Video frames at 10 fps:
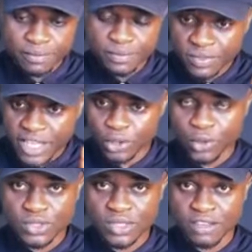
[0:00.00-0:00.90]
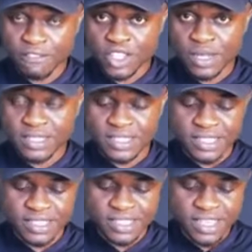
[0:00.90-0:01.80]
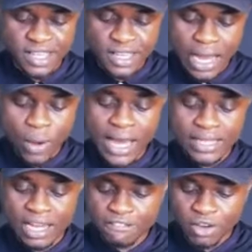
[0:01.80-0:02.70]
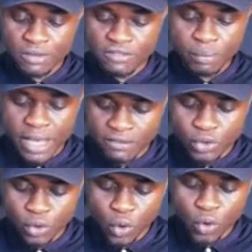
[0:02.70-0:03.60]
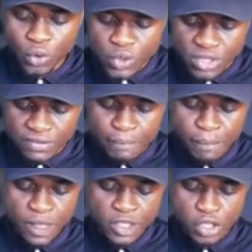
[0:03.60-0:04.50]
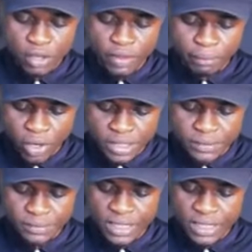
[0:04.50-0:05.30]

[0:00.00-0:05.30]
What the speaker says: Take note, the first place is this. How art thou fallen from heaven, O Lucifer, son of the morning?